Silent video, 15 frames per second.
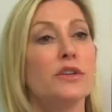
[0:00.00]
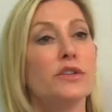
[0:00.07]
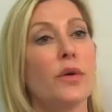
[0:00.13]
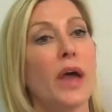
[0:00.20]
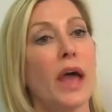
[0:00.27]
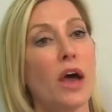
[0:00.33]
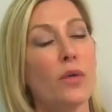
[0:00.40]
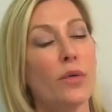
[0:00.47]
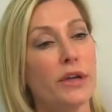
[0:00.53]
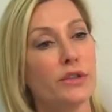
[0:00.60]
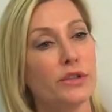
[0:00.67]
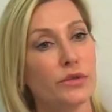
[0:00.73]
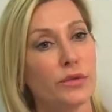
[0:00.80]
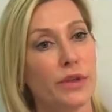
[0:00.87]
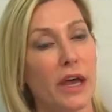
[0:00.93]
So how I
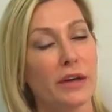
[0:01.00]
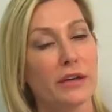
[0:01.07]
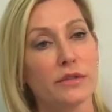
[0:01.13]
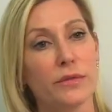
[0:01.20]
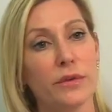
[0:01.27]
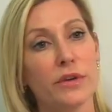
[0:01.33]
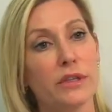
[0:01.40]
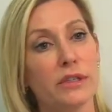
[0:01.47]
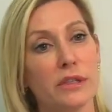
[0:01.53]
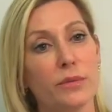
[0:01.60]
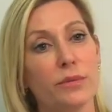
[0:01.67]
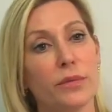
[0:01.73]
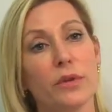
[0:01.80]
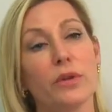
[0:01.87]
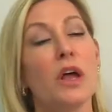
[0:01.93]
do that is very
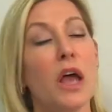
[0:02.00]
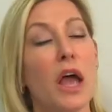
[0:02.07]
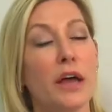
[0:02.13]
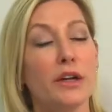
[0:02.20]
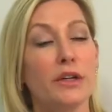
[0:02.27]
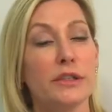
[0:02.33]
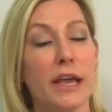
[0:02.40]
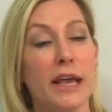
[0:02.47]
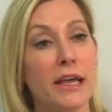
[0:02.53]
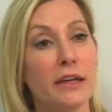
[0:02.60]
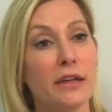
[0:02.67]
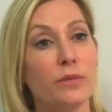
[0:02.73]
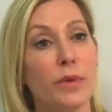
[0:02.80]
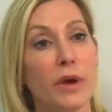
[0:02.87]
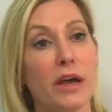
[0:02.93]
simple, and it's
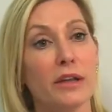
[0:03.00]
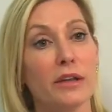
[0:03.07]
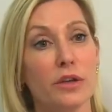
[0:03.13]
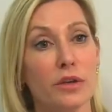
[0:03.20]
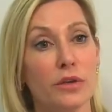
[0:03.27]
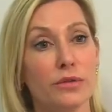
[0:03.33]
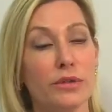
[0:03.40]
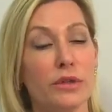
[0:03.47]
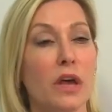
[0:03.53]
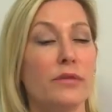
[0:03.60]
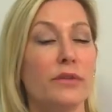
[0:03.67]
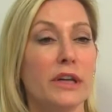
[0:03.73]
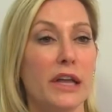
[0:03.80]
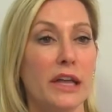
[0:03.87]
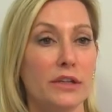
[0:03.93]
aided by the use of
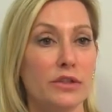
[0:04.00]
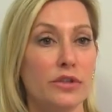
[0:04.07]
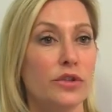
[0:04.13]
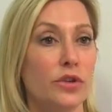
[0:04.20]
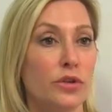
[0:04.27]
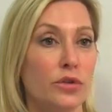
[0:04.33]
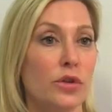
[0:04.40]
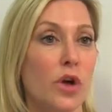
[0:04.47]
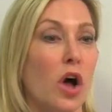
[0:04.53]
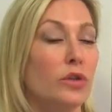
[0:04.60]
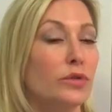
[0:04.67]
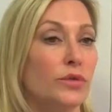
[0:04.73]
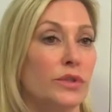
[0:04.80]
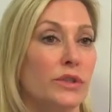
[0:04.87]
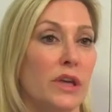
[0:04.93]
an internal
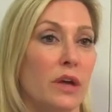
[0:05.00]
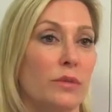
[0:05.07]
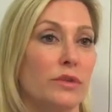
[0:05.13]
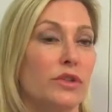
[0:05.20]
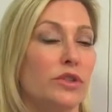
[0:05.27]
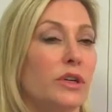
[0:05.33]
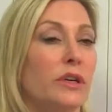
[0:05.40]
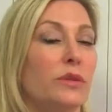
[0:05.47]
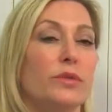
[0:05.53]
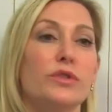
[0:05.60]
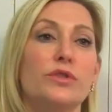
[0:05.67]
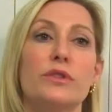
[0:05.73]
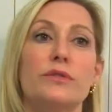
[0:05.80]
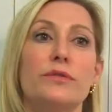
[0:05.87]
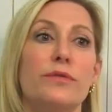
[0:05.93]
ultrasound machine,
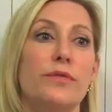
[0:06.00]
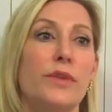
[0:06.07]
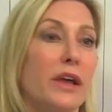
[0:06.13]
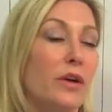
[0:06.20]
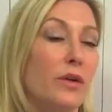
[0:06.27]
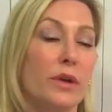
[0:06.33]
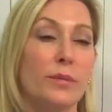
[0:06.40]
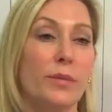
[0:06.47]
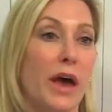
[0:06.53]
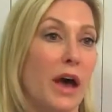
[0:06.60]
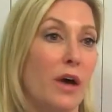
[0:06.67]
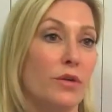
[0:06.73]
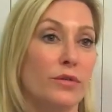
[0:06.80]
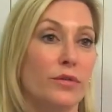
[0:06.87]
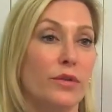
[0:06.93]
which is very
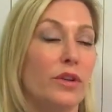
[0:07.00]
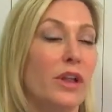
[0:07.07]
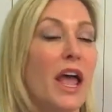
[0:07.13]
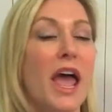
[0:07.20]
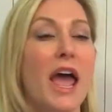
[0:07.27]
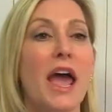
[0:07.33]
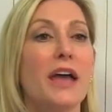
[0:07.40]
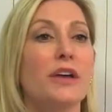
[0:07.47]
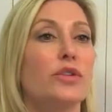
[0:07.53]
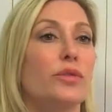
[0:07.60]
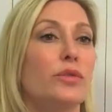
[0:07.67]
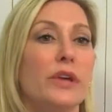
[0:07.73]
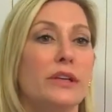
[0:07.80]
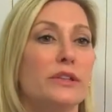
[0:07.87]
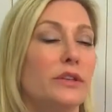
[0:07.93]
powerful and
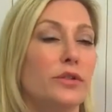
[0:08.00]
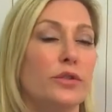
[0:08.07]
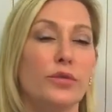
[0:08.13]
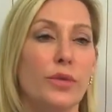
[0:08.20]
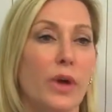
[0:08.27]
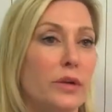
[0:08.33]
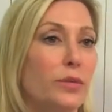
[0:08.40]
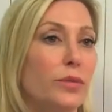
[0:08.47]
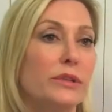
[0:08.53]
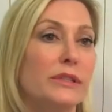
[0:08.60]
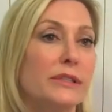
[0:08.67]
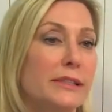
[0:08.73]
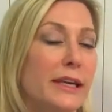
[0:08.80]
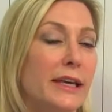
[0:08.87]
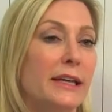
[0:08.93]
creates incredible
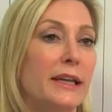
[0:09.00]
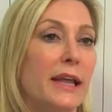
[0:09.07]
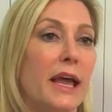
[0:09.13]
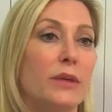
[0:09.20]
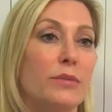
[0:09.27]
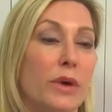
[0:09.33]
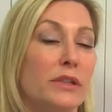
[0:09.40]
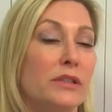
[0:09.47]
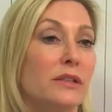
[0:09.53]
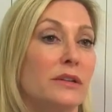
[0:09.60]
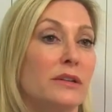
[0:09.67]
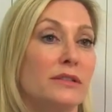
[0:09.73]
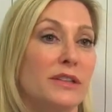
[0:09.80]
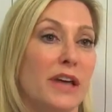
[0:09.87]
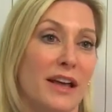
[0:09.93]
skin and
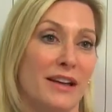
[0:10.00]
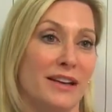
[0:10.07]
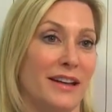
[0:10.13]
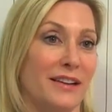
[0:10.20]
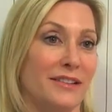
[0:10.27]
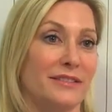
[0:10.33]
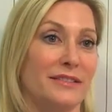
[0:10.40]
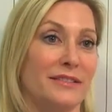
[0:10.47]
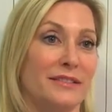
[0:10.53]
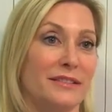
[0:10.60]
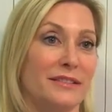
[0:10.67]
muscle tightening.